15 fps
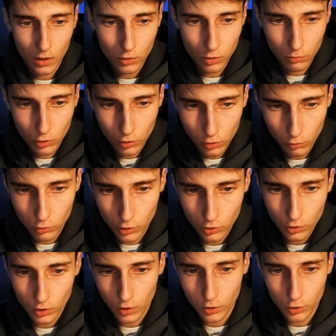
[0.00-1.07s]
Some
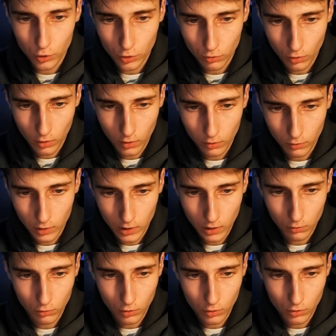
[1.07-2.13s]
conclusions that I just thought I'd write
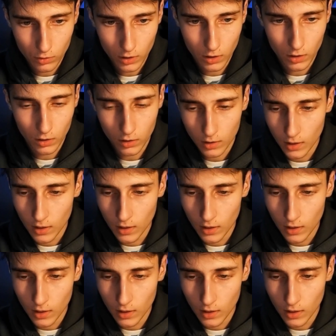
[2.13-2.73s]
down because they